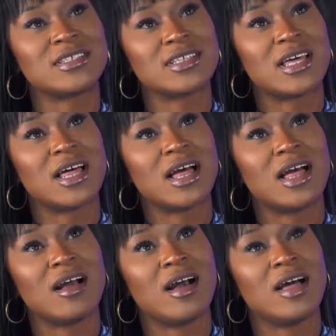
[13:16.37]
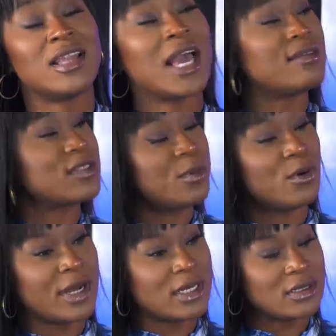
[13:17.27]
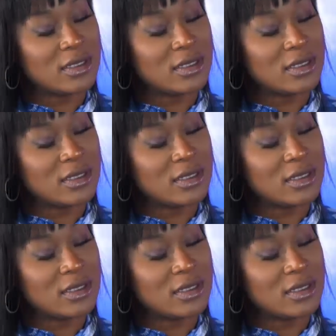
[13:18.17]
is lack of support.